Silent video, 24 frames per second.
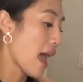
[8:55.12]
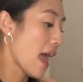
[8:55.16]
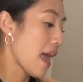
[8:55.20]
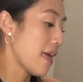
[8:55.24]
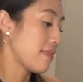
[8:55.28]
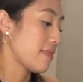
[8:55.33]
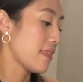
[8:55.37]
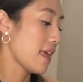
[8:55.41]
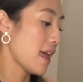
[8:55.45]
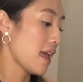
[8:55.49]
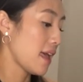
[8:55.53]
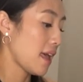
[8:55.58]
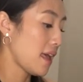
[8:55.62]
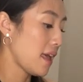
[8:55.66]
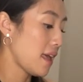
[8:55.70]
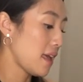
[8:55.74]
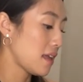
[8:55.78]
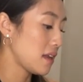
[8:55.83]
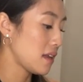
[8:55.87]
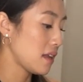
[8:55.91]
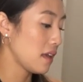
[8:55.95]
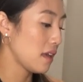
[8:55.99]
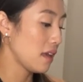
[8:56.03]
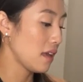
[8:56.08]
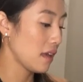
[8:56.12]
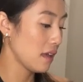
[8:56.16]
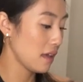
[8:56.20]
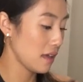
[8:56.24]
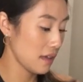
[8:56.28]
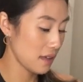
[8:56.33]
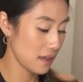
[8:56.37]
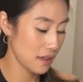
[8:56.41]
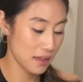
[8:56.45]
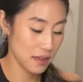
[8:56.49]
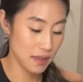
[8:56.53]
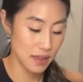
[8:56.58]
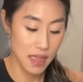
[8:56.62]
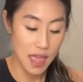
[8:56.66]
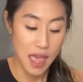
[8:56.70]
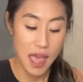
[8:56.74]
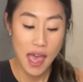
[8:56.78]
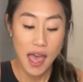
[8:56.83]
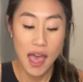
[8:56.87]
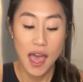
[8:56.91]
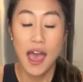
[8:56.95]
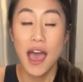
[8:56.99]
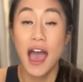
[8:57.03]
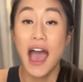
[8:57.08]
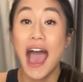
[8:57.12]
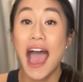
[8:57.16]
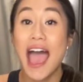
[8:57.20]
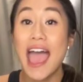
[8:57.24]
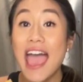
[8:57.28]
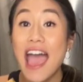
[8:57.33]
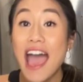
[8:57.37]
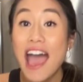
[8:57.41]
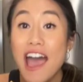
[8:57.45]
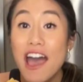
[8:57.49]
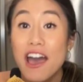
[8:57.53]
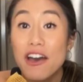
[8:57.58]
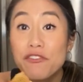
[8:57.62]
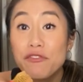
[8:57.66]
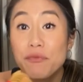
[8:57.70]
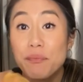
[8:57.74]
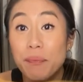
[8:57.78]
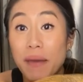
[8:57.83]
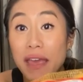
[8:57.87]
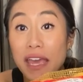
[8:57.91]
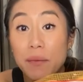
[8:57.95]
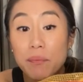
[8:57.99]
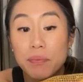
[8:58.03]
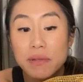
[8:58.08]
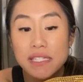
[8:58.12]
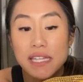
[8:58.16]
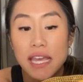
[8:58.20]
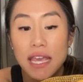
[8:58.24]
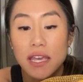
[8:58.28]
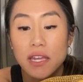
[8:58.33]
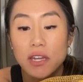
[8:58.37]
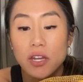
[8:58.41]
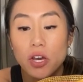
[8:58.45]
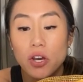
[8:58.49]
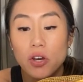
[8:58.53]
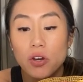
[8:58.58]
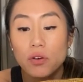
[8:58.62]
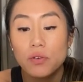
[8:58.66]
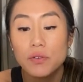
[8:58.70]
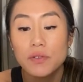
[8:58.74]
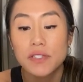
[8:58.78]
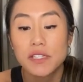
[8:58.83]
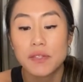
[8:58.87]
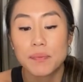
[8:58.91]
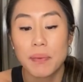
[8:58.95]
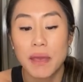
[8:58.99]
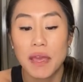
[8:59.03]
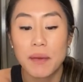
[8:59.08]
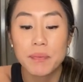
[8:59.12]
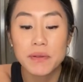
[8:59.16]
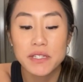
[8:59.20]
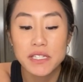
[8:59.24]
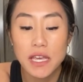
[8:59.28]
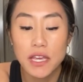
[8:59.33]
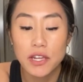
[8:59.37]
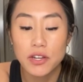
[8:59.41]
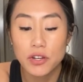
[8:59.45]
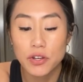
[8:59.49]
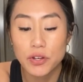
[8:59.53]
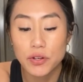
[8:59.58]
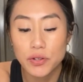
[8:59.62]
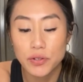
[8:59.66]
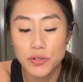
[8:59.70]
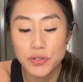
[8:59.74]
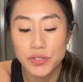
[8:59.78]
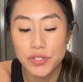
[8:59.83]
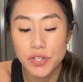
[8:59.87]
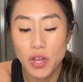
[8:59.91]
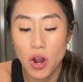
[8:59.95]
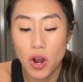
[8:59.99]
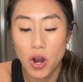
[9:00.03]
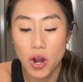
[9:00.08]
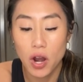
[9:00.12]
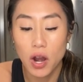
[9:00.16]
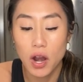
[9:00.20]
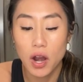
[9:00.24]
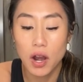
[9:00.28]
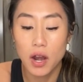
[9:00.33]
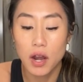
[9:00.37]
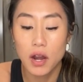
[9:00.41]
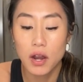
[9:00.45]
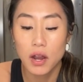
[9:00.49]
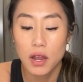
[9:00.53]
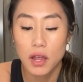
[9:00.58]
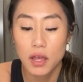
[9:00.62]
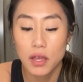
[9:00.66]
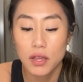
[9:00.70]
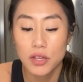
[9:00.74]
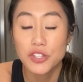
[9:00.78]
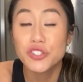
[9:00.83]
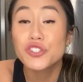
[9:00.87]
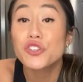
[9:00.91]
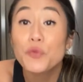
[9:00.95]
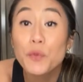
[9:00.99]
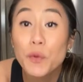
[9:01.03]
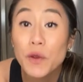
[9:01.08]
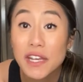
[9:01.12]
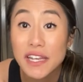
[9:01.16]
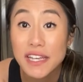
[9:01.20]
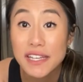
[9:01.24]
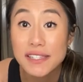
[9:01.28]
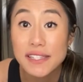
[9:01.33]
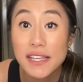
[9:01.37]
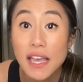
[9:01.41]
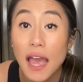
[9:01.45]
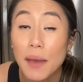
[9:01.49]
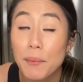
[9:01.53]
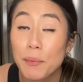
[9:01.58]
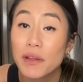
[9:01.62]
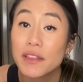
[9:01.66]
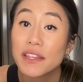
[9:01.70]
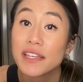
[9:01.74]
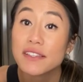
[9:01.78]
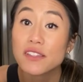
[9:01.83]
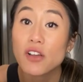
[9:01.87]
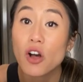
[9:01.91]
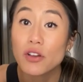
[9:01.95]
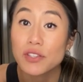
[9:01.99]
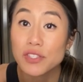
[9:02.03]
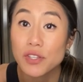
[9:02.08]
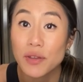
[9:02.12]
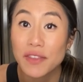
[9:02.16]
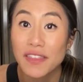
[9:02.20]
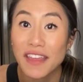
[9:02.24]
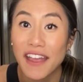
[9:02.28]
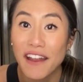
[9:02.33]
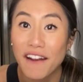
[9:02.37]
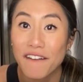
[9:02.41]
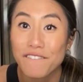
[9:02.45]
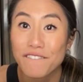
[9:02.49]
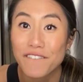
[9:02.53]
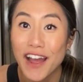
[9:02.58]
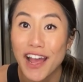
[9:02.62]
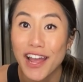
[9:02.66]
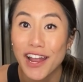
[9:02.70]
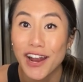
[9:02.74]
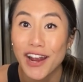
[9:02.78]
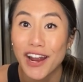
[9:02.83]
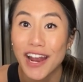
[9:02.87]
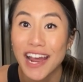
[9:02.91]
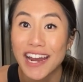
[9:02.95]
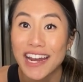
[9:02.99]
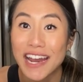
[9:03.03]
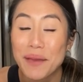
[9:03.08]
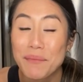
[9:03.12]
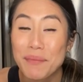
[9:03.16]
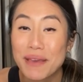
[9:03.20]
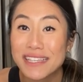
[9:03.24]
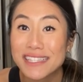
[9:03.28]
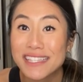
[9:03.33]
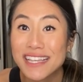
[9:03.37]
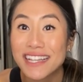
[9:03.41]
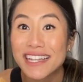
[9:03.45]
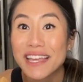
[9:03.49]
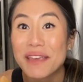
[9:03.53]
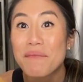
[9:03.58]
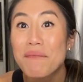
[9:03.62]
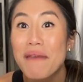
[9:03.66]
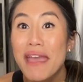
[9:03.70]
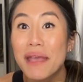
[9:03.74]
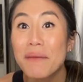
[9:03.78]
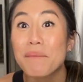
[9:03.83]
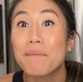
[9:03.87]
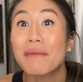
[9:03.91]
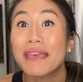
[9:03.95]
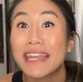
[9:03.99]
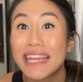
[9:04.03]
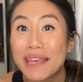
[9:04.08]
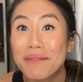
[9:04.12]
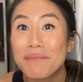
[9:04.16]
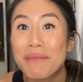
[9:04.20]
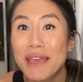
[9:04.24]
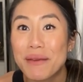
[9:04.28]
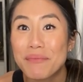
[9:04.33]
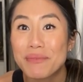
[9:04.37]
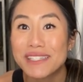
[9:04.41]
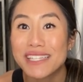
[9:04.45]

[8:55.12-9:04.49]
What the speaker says: And then I have baked potatoes. Baked potatoes are super easy. I put these also in the air fryer and I basically make mini baked